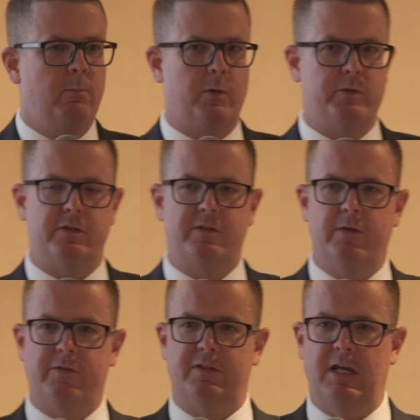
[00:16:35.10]
But it was a
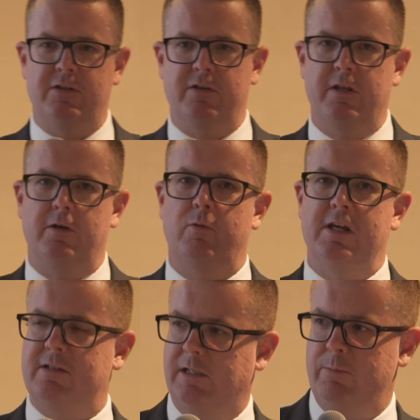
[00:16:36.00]
service station that had
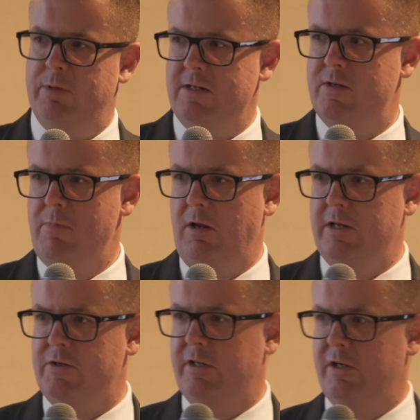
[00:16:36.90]
recently been
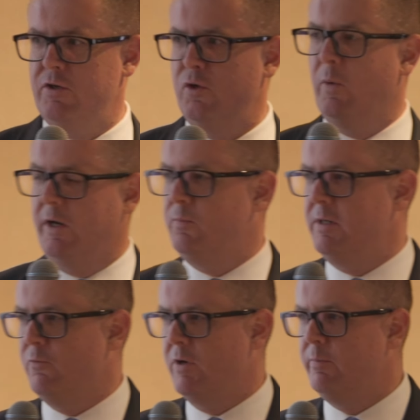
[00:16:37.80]
demolished and a new one had
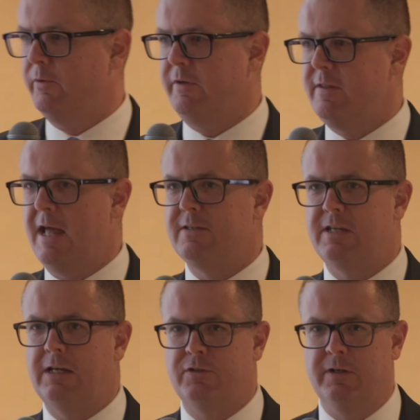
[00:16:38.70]
been rebuilt in that
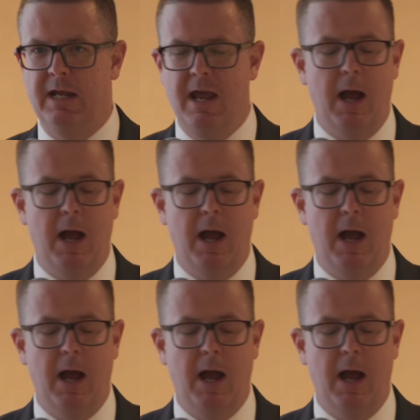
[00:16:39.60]
section.